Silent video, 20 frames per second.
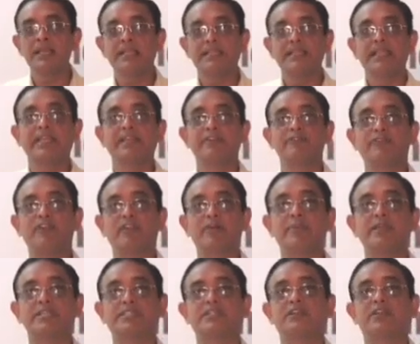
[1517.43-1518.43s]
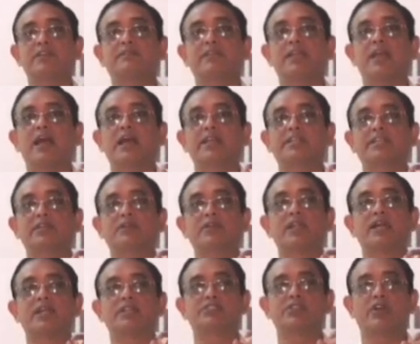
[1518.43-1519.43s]
The inflammation of the
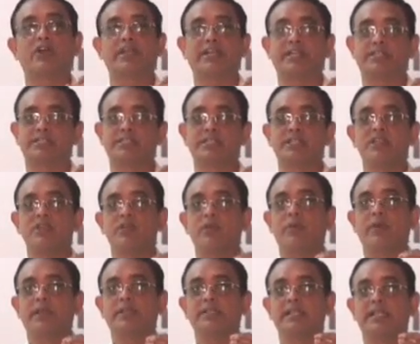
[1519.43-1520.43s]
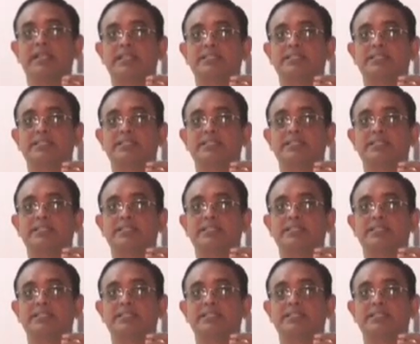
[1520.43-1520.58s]
articular joints, when there